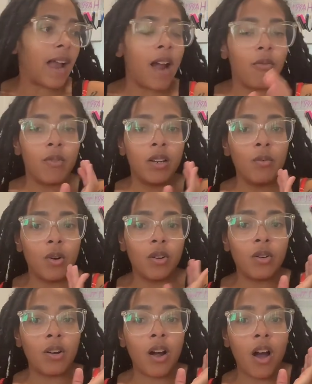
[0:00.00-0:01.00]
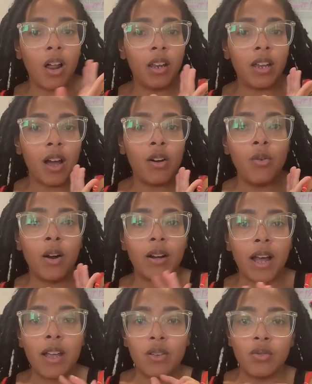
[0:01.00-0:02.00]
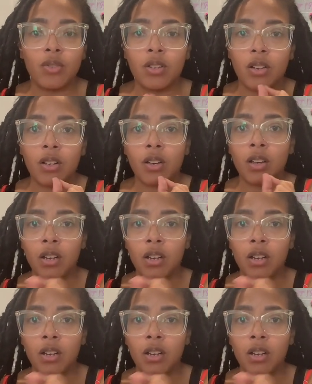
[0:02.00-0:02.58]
Like I really want all of y'all who are not used to